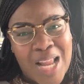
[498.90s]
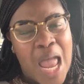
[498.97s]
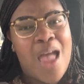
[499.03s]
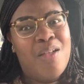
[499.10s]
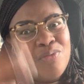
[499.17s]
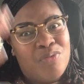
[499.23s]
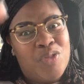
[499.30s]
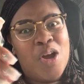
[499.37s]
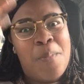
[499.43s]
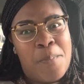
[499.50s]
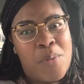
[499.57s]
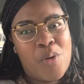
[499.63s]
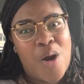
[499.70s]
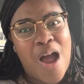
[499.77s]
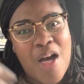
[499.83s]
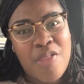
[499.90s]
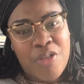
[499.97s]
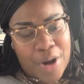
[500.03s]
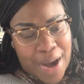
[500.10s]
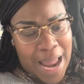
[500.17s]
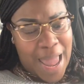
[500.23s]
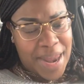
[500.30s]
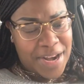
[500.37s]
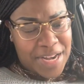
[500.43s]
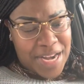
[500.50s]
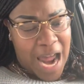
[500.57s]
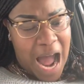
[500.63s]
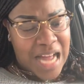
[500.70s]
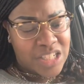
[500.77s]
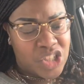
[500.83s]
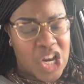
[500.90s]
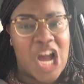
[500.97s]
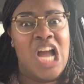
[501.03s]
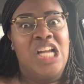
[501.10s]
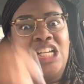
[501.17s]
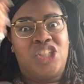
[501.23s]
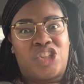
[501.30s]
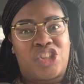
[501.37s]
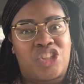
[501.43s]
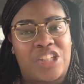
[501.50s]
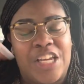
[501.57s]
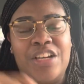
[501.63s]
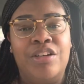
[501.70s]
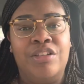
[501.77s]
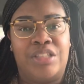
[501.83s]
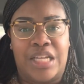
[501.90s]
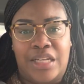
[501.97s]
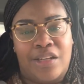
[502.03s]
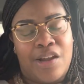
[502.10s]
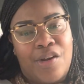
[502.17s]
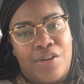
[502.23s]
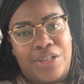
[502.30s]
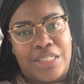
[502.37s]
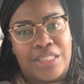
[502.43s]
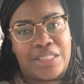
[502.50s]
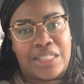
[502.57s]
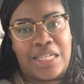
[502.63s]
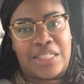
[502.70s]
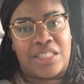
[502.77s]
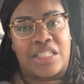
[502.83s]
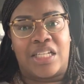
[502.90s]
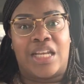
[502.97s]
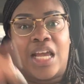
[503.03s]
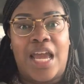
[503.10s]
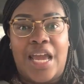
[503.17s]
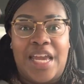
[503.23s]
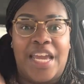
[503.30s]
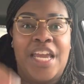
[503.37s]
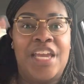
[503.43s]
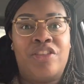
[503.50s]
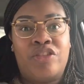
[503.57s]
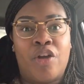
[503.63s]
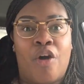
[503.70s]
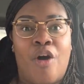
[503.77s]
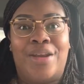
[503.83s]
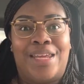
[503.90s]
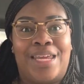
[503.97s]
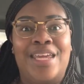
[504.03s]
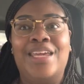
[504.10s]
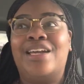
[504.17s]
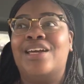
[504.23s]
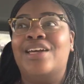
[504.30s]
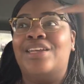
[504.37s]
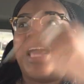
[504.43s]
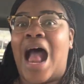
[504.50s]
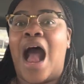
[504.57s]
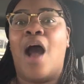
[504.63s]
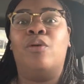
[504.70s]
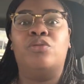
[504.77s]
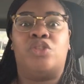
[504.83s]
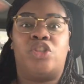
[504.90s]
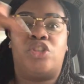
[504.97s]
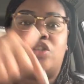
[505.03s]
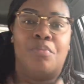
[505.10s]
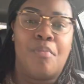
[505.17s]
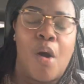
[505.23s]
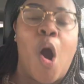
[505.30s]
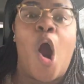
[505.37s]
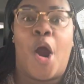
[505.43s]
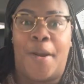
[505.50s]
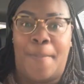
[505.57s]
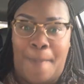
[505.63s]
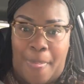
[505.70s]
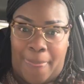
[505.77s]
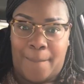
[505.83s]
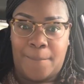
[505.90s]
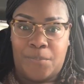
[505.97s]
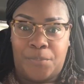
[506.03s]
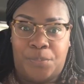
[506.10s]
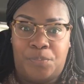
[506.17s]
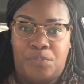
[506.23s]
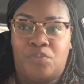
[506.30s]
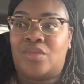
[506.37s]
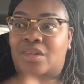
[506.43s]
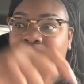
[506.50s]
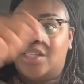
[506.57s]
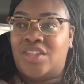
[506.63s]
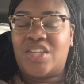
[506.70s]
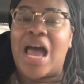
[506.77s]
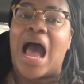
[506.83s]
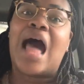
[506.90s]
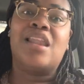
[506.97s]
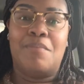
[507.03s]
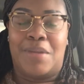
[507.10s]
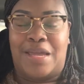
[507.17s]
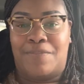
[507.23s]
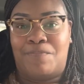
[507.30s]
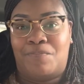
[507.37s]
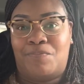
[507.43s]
Adonijah, still didn't learn his lesson. He thought he could outsmart Solomon.